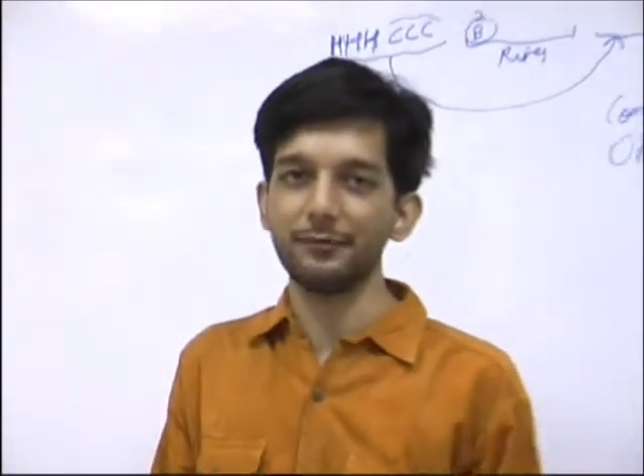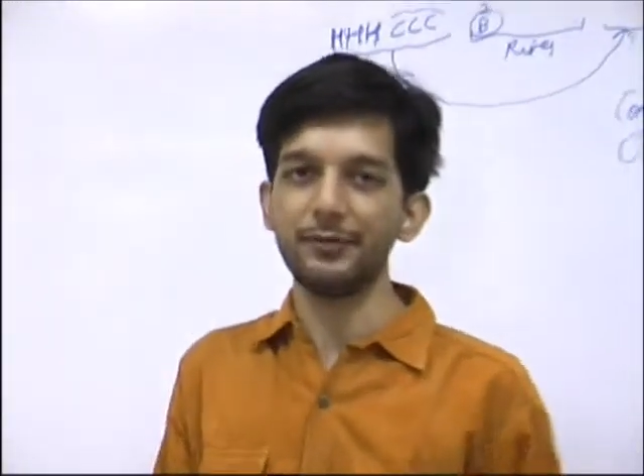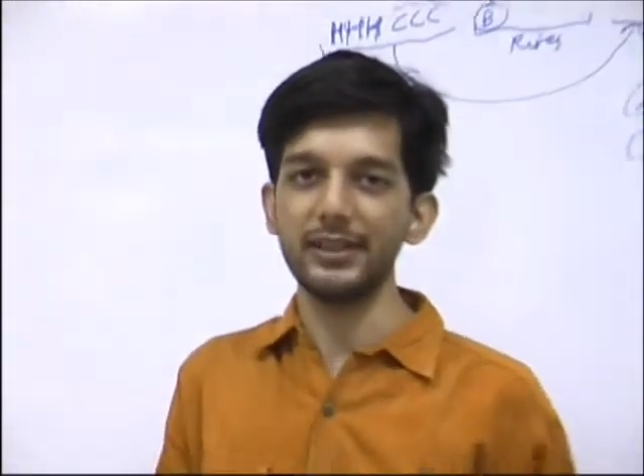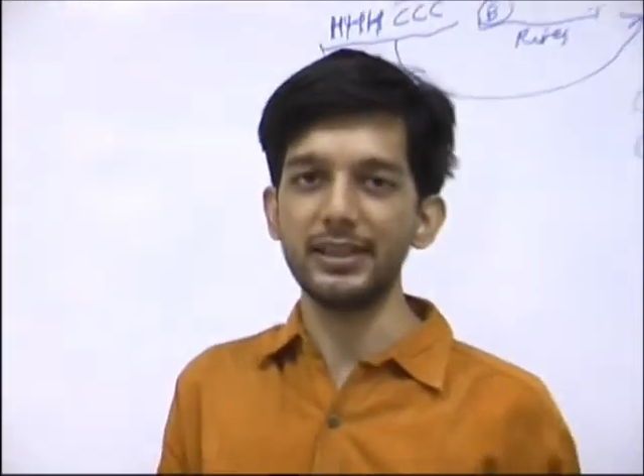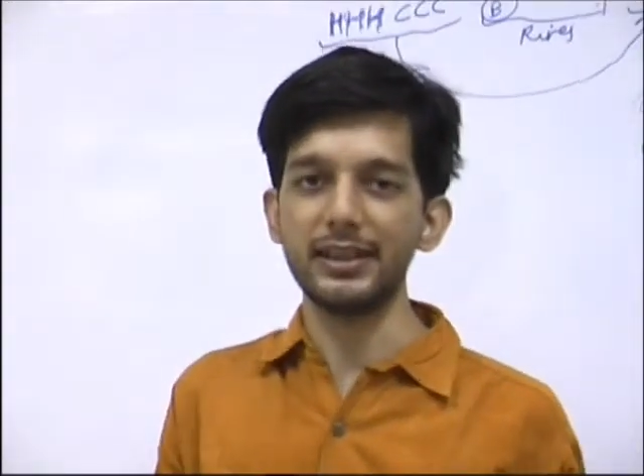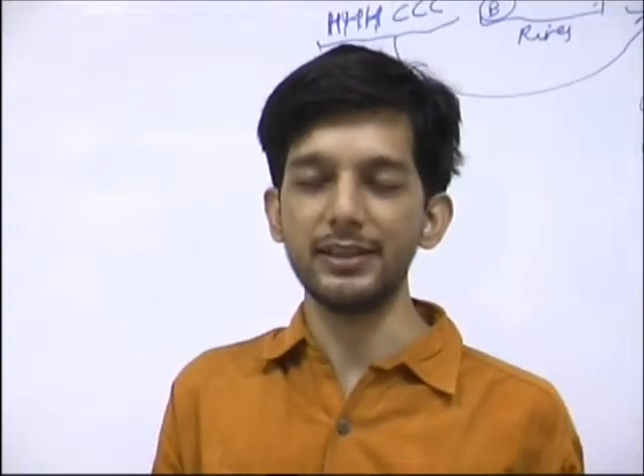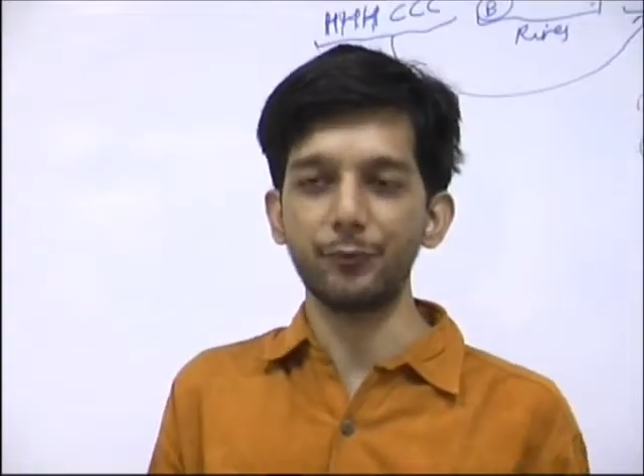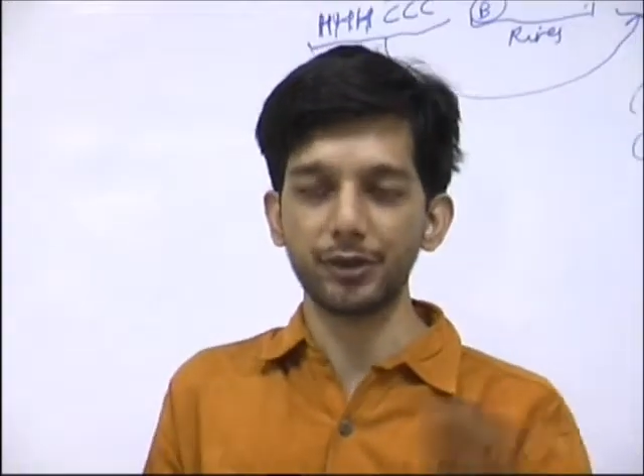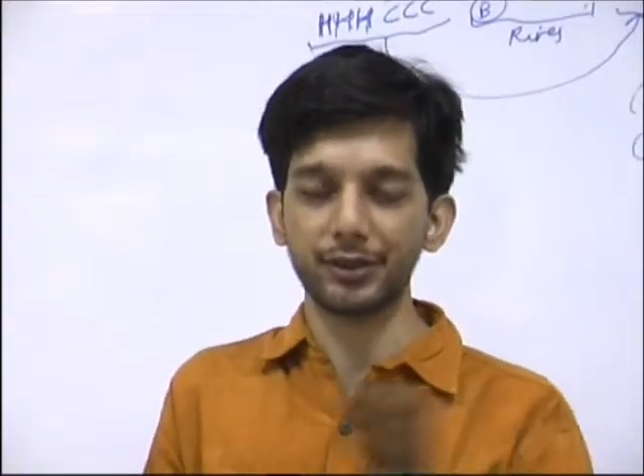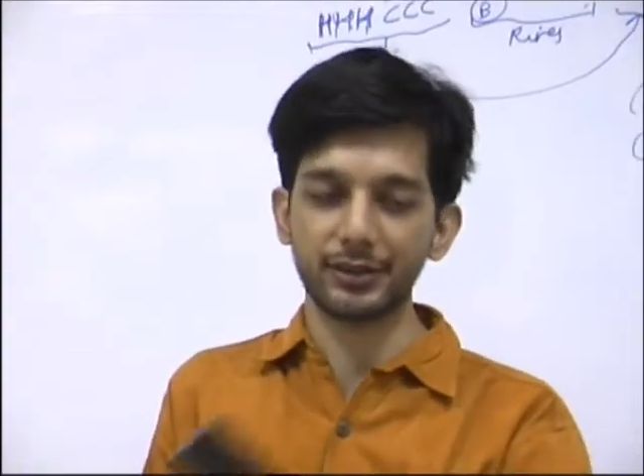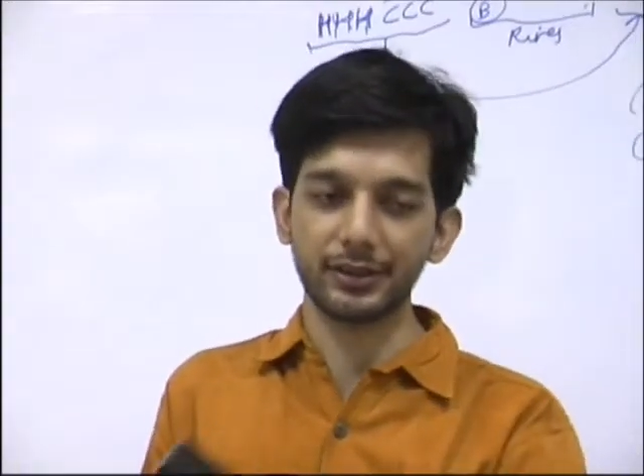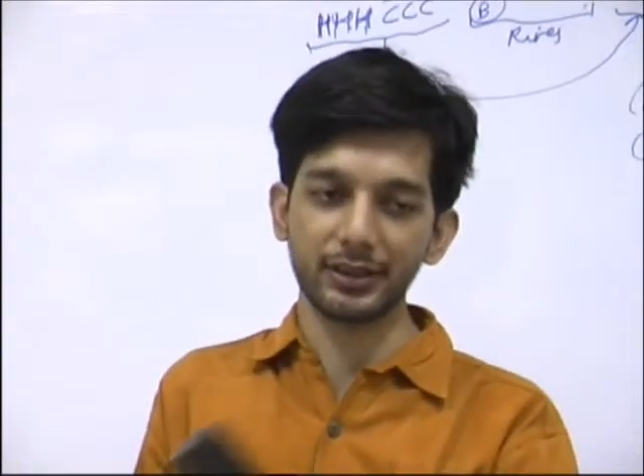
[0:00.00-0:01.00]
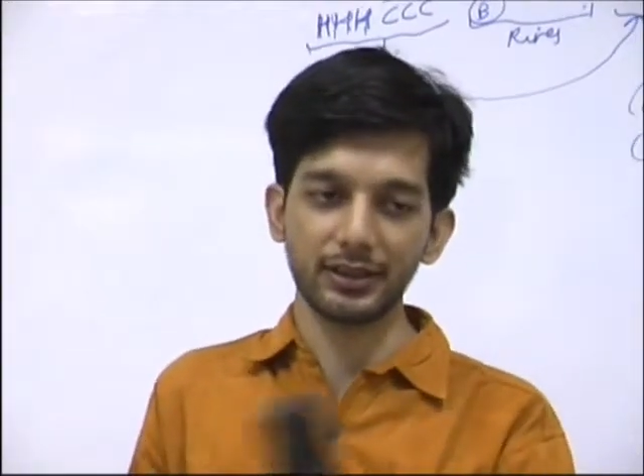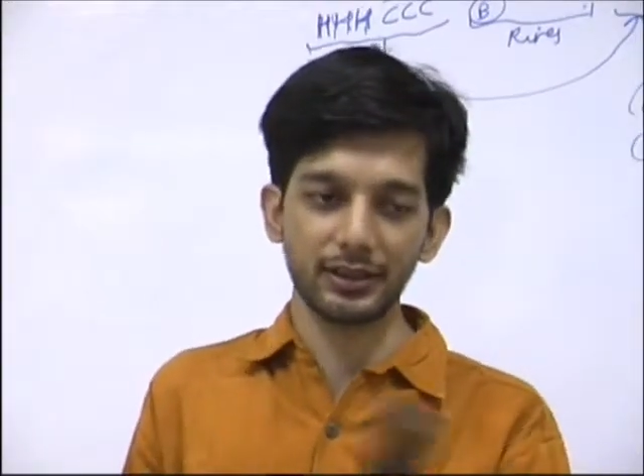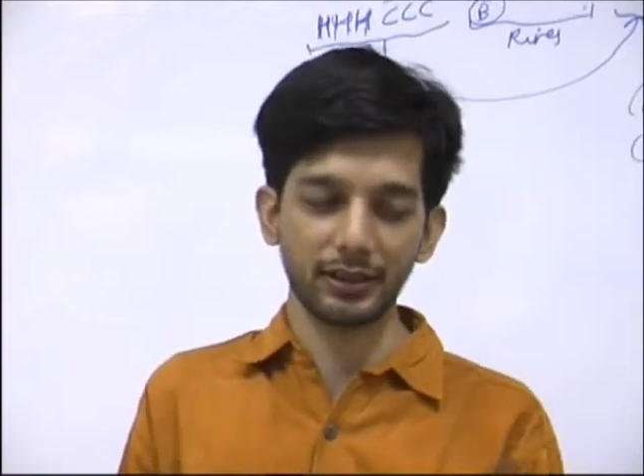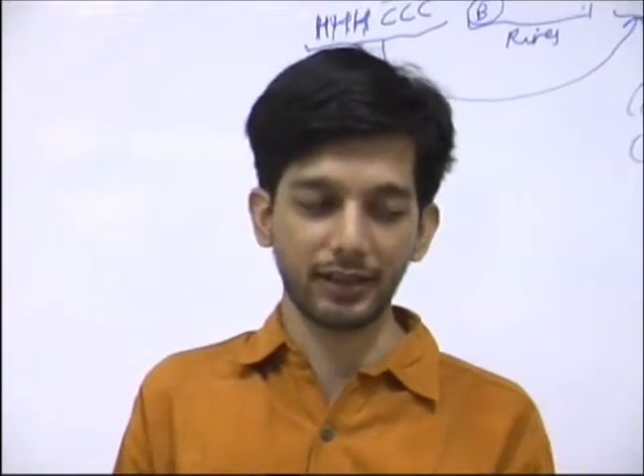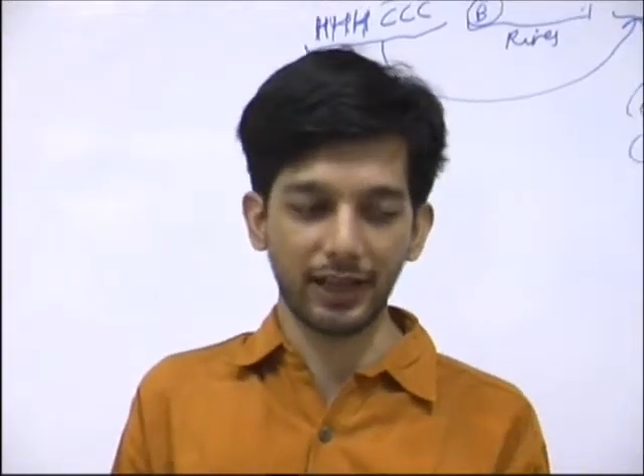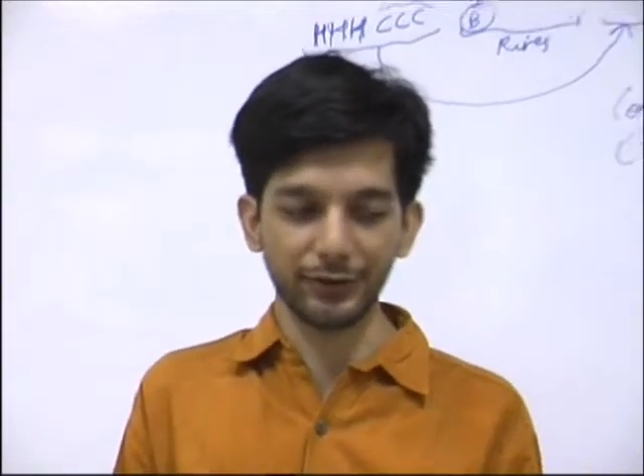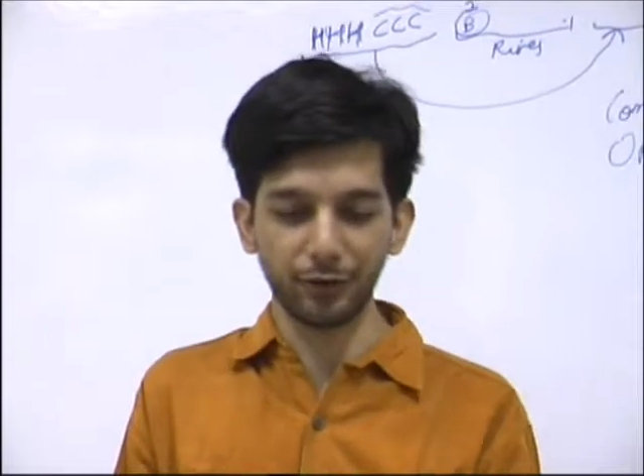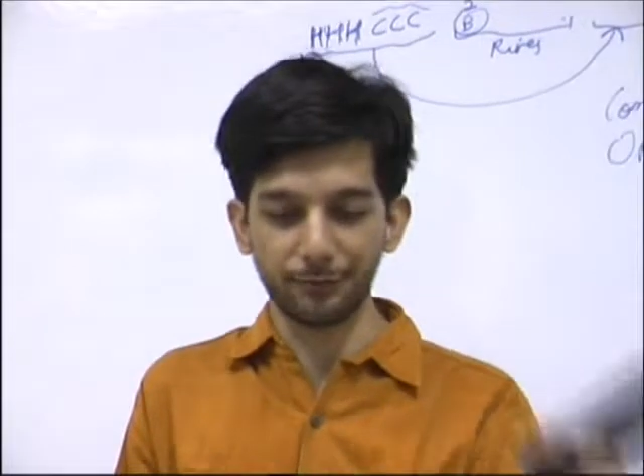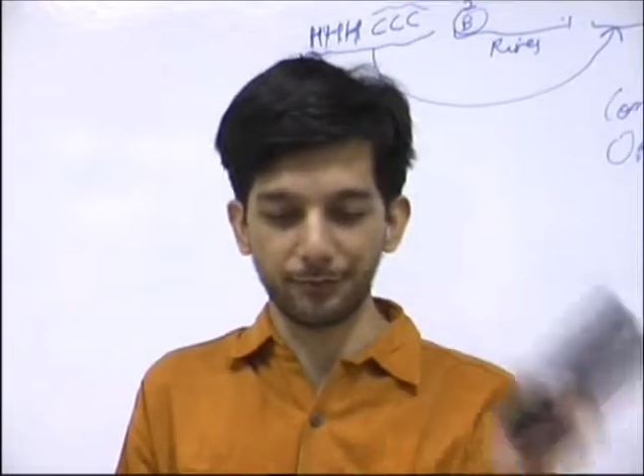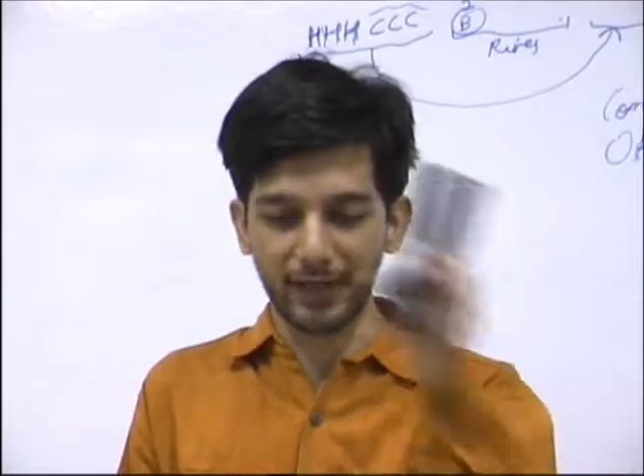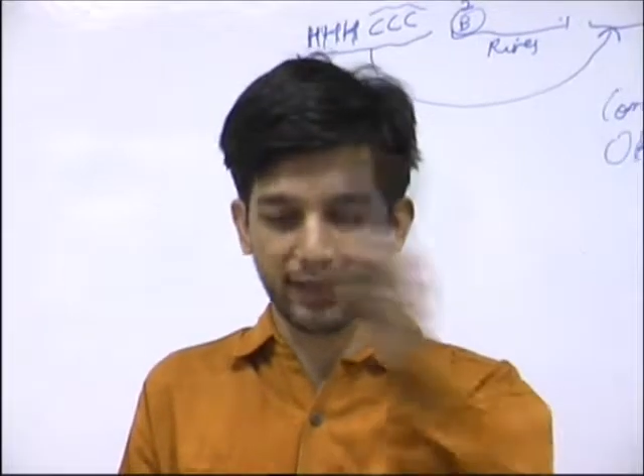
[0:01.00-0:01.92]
we would kind of